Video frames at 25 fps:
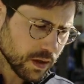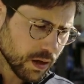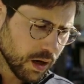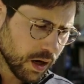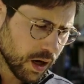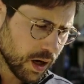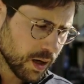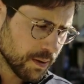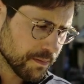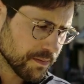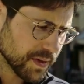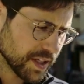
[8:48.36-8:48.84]

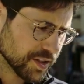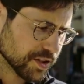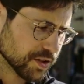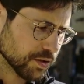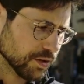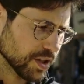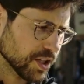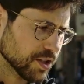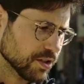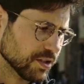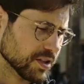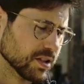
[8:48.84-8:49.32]
And
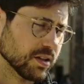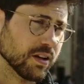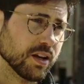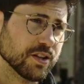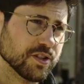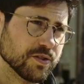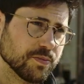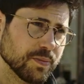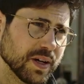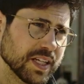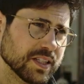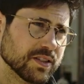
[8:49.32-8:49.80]
so they just
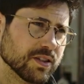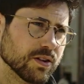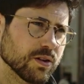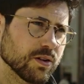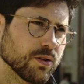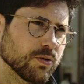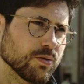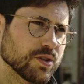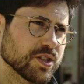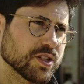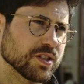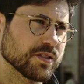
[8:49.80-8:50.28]
launched
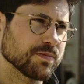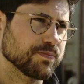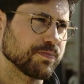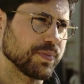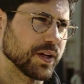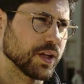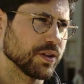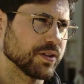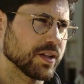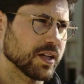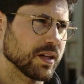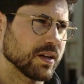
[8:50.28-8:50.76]
Meso, which is
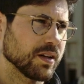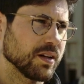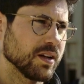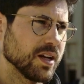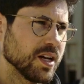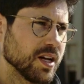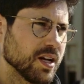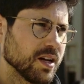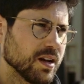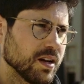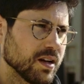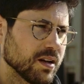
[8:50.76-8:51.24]
building,
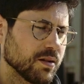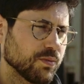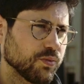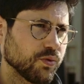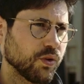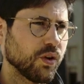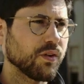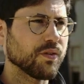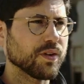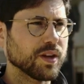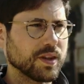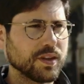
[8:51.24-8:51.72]

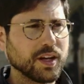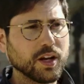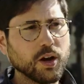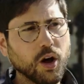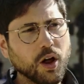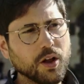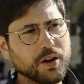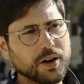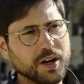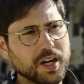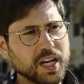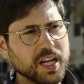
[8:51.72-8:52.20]
they
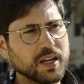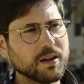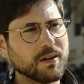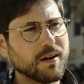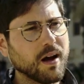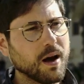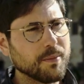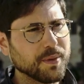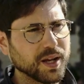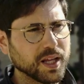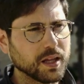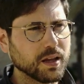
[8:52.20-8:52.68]
call it an
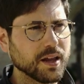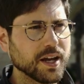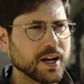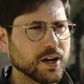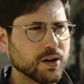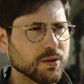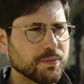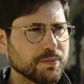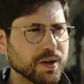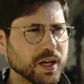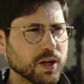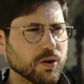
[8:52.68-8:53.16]
economic
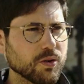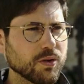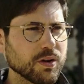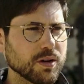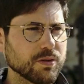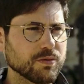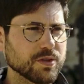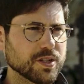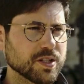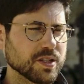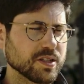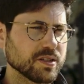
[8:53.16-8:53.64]
layer in
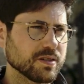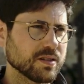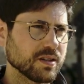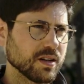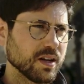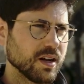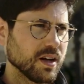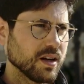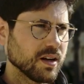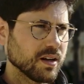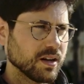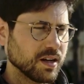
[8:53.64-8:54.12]
Bitcoin, which is
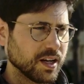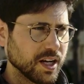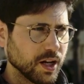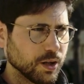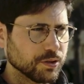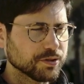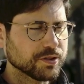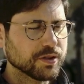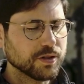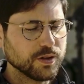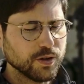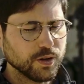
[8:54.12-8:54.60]
an
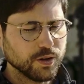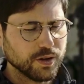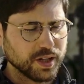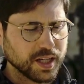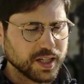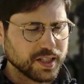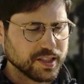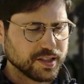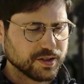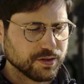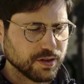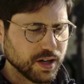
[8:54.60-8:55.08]
L2
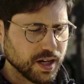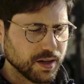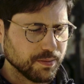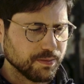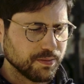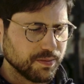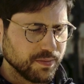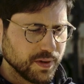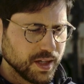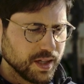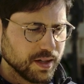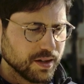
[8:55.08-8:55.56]
that is trying
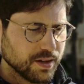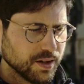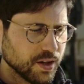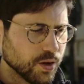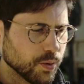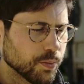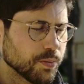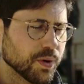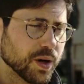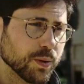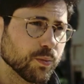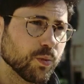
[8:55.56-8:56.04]

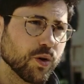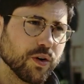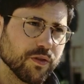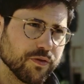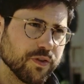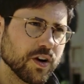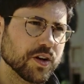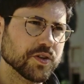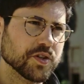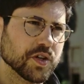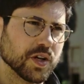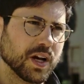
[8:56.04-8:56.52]
to bring more
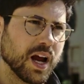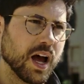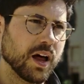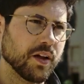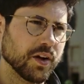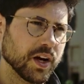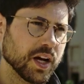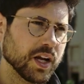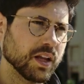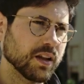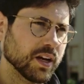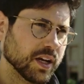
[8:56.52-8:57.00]

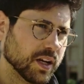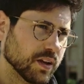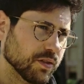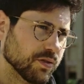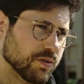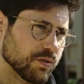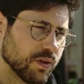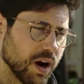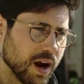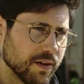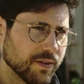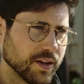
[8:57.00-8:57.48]
functionality, like a
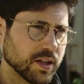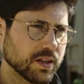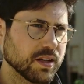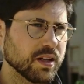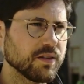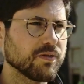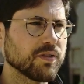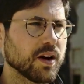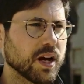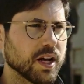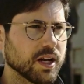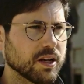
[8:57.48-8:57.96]
thriving
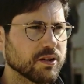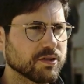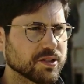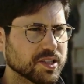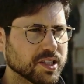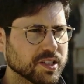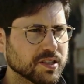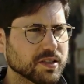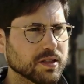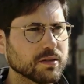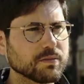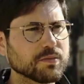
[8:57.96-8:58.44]
DeFi
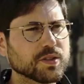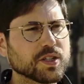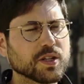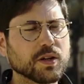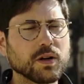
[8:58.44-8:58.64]
ecosystem.